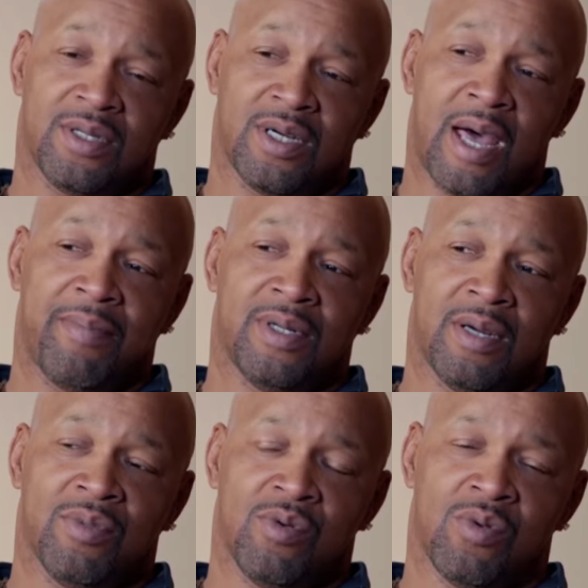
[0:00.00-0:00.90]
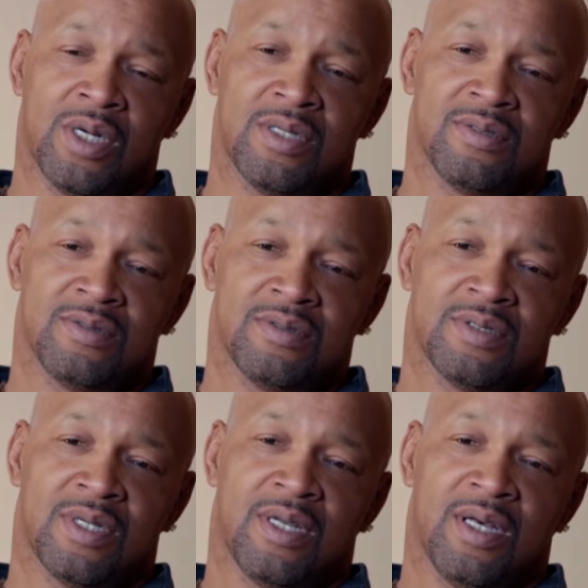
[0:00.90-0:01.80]
Chuck. I've been number one.
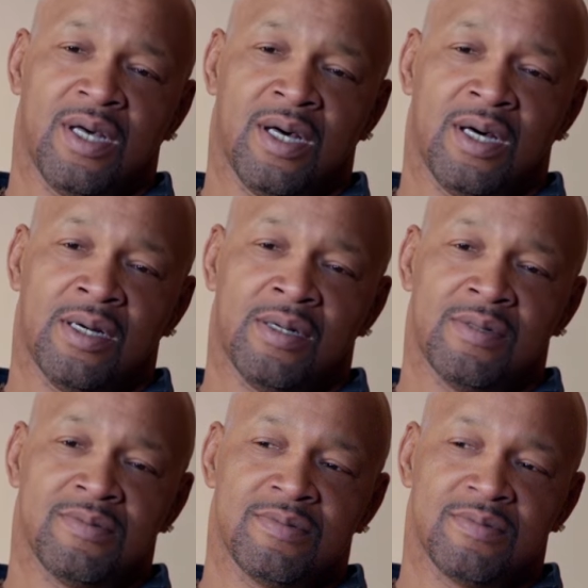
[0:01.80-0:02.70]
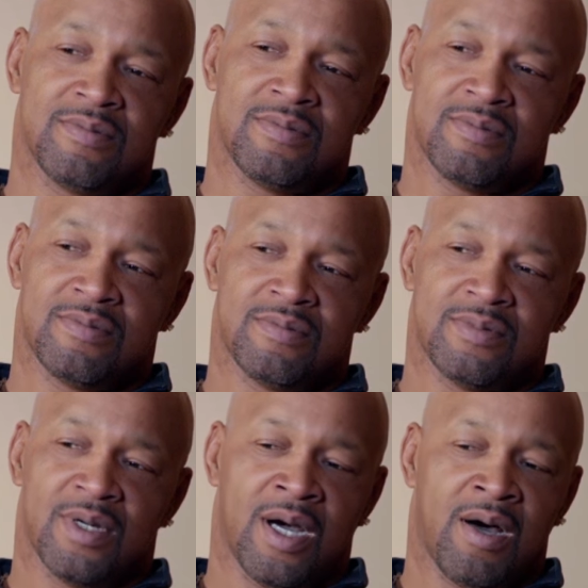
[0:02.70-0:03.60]
Um,
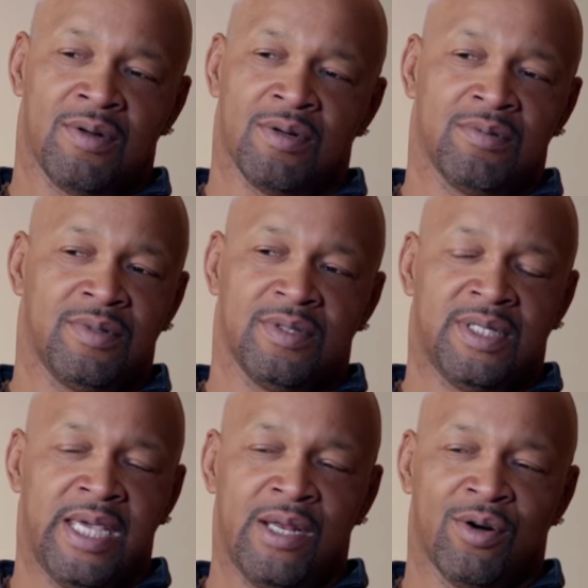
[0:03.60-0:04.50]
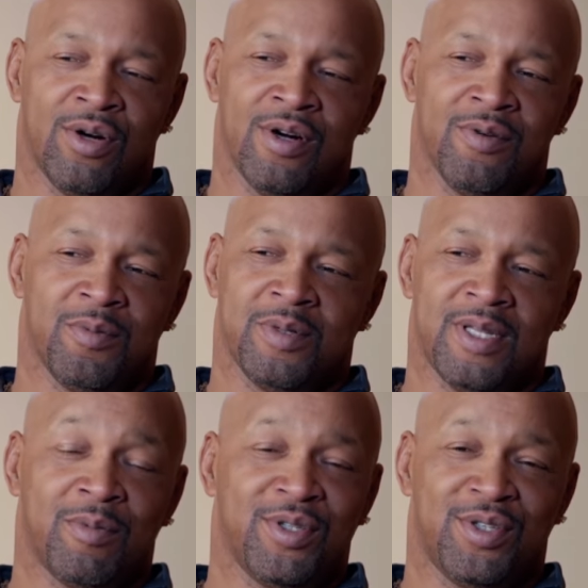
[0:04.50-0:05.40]
I don't know, Dean or Irvin, was
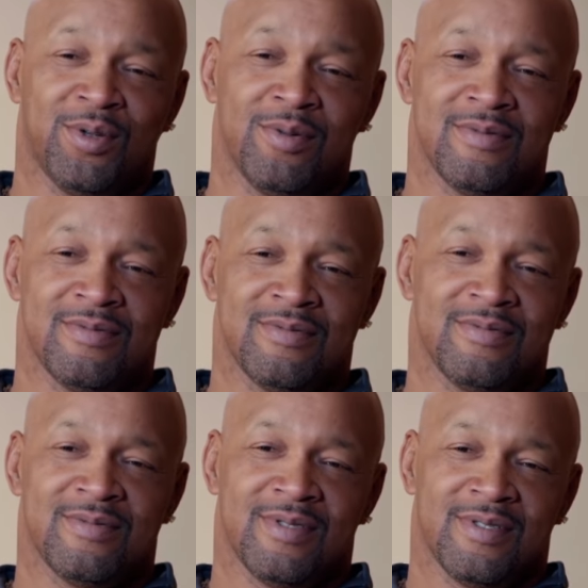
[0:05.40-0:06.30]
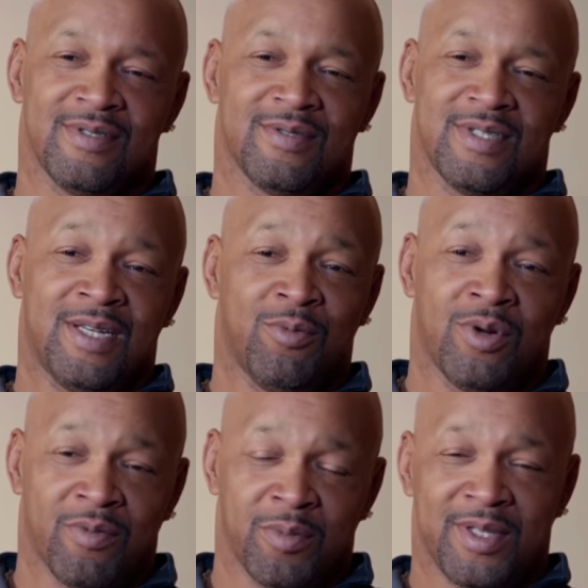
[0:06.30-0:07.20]
number two, and one
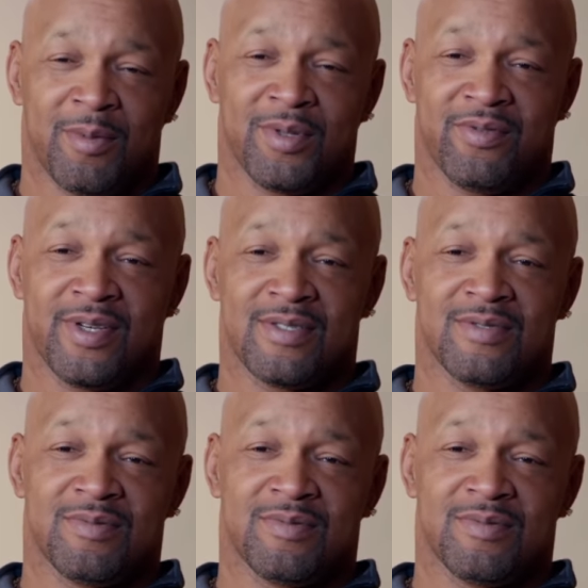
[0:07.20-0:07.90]
of them was number three.